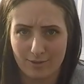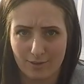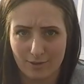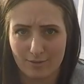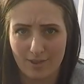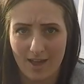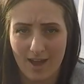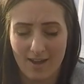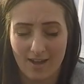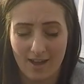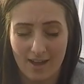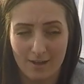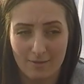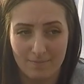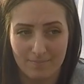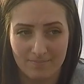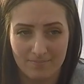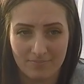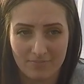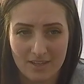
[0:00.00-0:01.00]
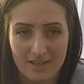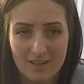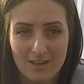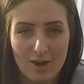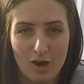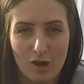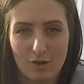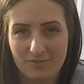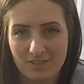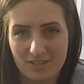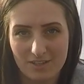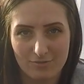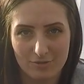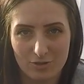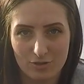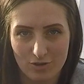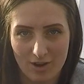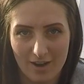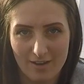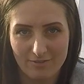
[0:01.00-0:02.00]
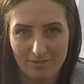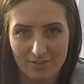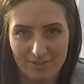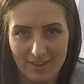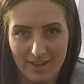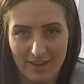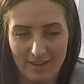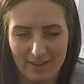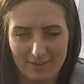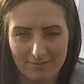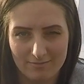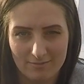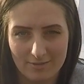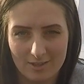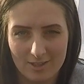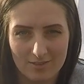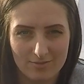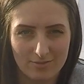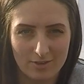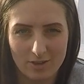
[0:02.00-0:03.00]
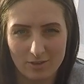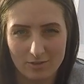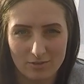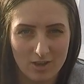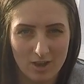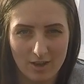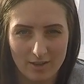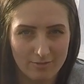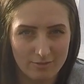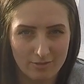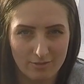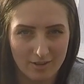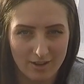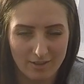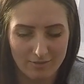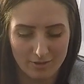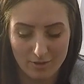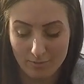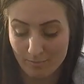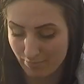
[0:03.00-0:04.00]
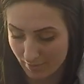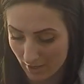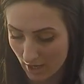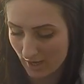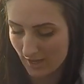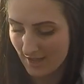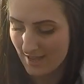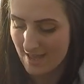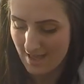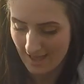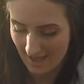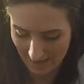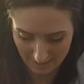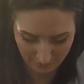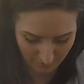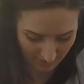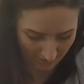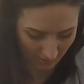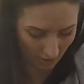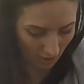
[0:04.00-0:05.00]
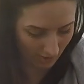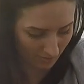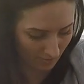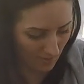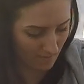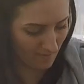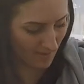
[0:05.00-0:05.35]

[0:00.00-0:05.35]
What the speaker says: do that. Obviously, if you're driving there, this video is kind of irrelevant. But anyway, on the way